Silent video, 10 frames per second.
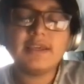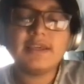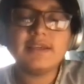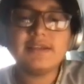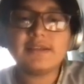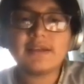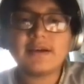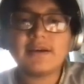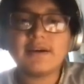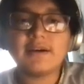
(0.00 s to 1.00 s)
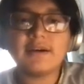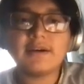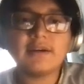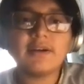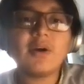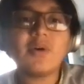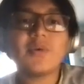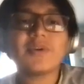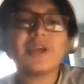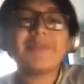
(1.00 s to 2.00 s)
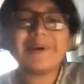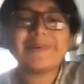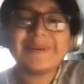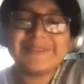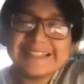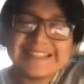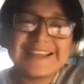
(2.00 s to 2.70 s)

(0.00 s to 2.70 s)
is oh, okay, bye bye.